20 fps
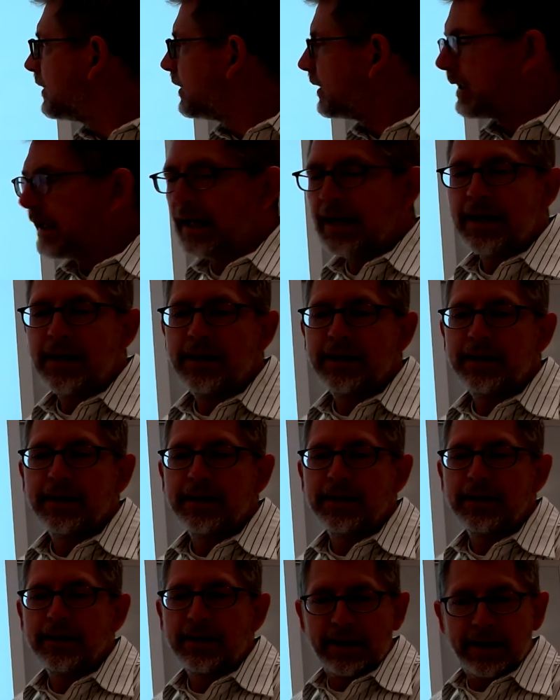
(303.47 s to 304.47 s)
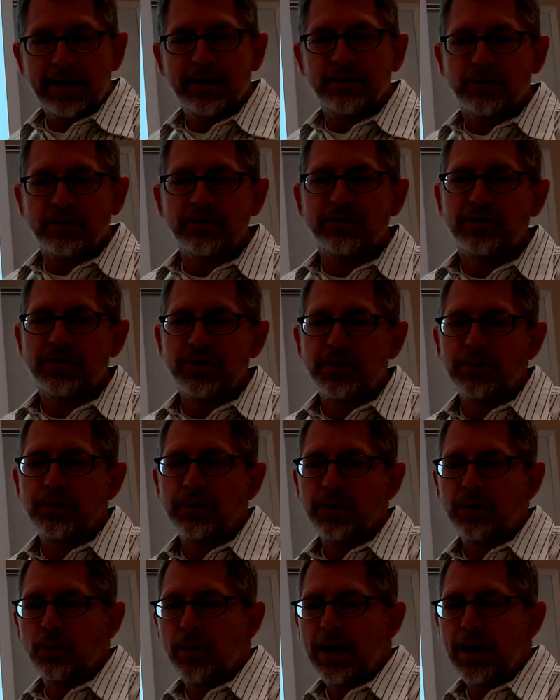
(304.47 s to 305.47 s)
interests you
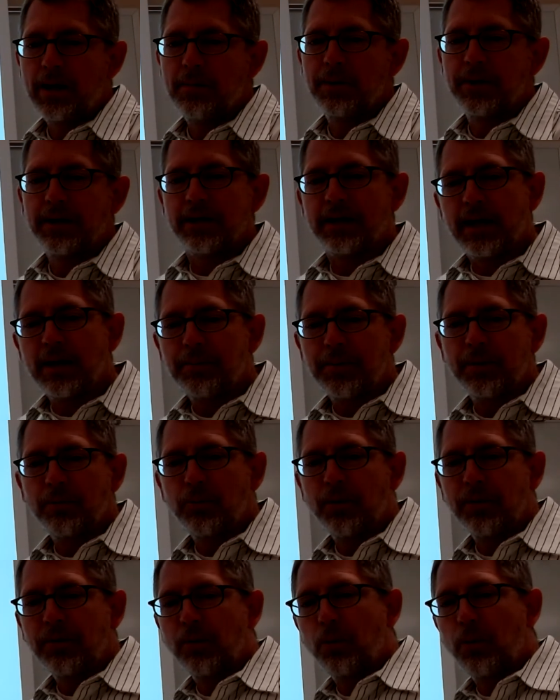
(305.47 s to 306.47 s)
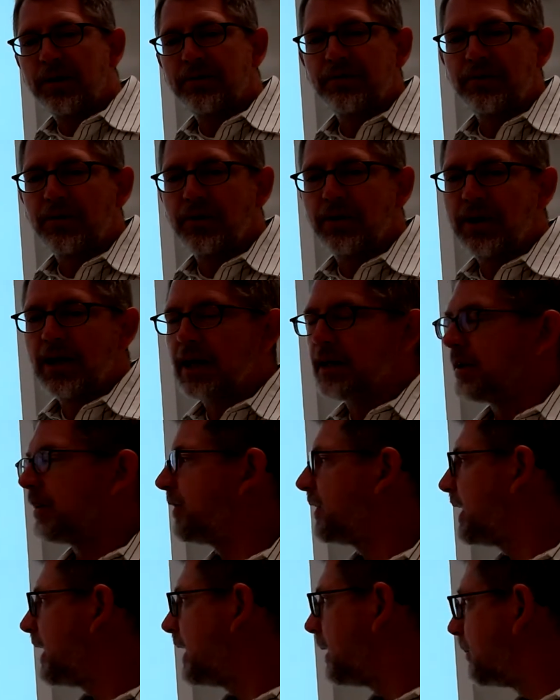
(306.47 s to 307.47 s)
in a way, but keep it with a Western kind of
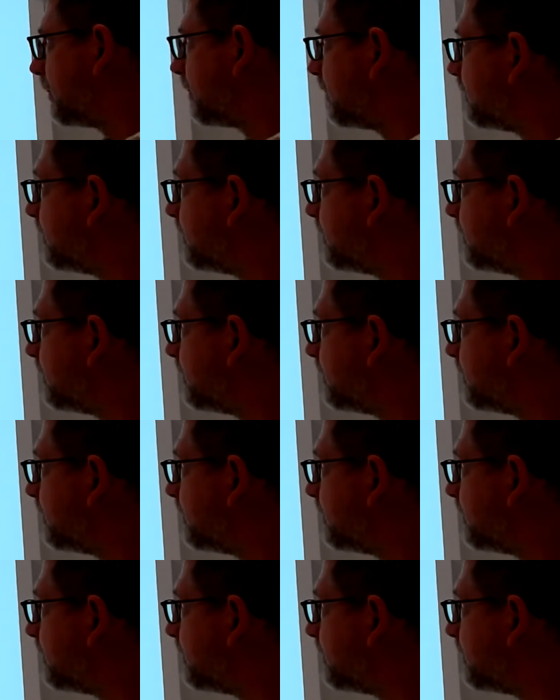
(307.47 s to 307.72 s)
theme.